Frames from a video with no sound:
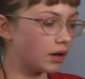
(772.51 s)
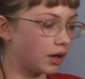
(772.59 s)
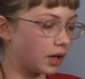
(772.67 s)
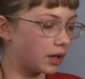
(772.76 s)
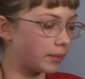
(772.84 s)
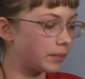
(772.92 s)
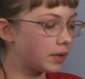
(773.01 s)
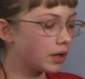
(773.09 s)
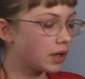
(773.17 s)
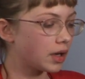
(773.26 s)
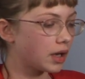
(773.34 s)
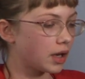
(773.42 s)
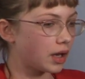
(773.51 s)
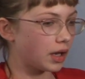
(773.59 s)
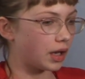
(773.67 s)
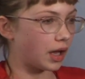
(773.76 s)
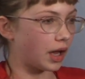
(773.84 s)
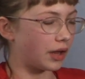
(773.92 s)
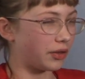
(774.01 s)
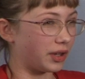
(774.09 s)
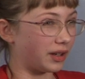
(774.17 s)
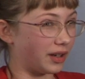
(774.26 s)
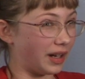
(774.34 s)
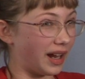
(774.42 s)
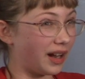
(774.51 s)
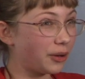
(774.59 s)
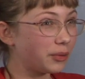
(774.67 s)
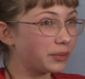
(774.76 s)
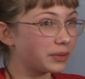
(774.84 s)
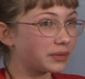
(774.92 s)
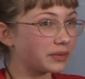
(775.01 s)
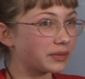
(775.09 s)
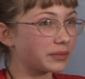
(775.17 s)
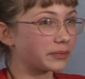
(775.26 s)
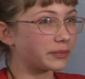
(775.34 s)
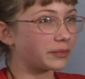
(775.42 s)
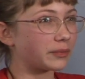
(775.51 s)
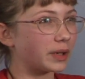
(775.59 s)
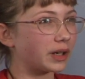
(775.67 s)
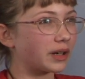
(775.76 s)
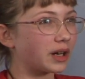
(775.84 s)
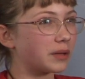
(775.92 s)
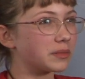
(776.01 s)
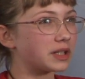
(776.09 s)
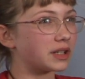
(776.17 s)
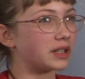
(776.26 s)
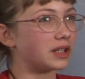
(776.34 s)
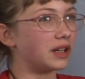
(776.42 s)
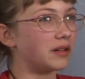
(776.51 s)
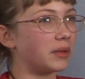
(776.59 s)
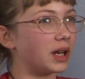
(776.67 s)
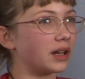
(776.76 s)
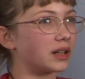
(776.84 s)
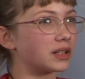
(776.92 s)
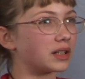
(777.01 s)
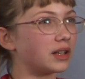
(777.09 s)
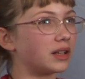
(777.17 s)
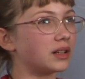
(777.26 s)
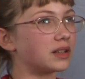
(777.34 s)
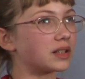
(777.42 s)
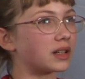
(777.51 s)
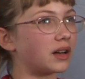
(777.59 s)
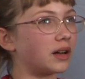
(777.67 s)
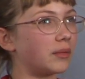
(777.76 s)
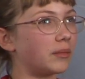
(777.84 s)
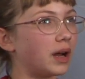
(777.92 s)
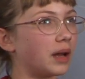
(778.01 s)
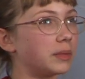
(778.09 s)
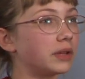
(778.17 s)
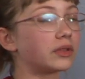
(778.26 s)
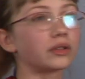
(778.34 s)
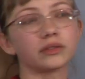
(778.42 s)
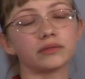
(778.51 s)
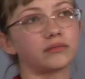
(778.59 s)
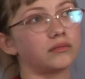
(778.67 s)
Um, I think now when it comes to teen magazines, um, I mean they're